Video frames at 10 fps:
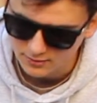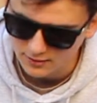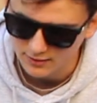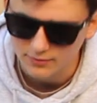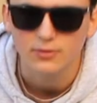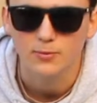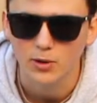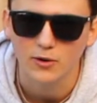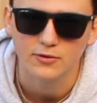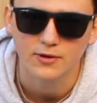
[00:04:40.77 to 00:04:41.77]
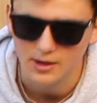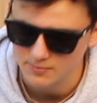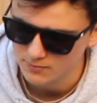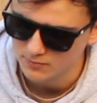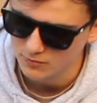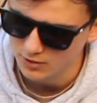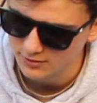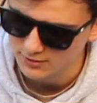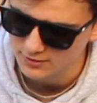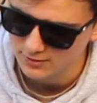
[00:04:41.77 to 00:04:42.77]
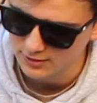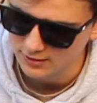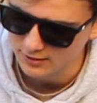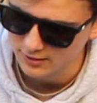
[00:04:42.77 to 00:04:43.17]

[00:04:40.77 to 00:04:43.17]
than the prototype ones, and